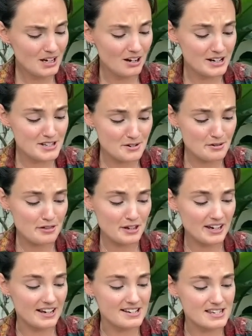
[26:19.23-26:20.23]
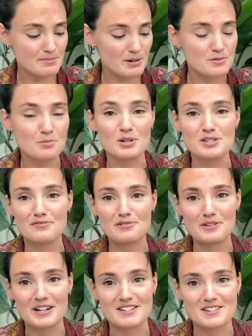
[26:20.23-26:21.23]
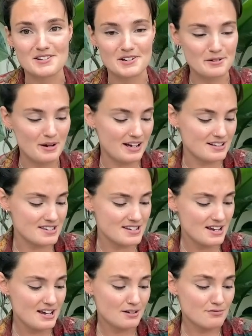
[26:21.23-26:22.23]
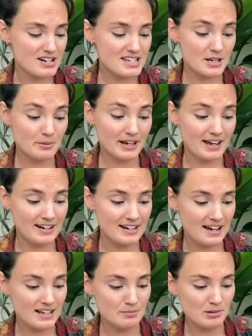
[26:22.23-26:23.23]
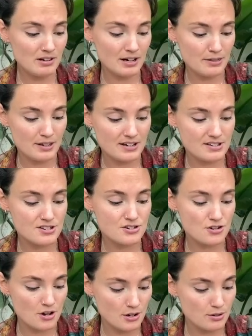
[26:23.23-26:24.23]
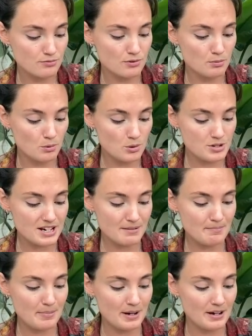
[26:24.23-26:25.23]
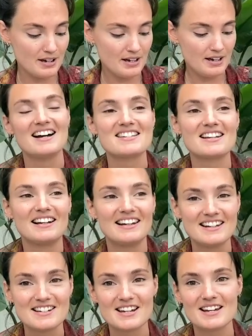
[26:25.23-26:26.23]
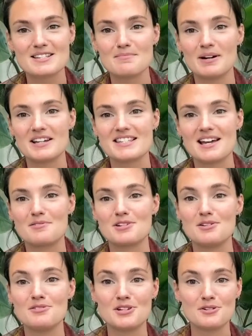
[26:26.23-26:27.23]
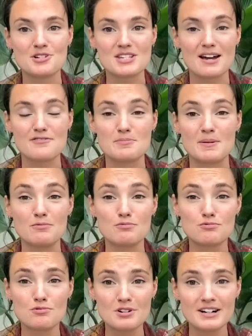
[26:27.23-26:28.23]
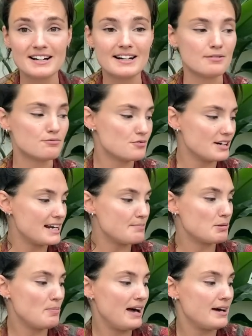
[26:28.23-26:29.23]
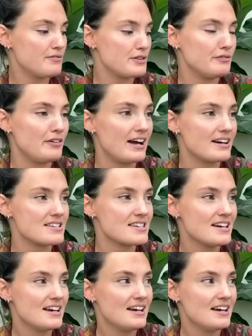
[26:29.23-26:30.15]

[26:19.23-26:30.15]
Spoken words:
I do think it is the most wonderful thing to do, and rescuing any animal I think is so rewarding. But as cliche as it might sound, you do just have to be really, really prepared for the fact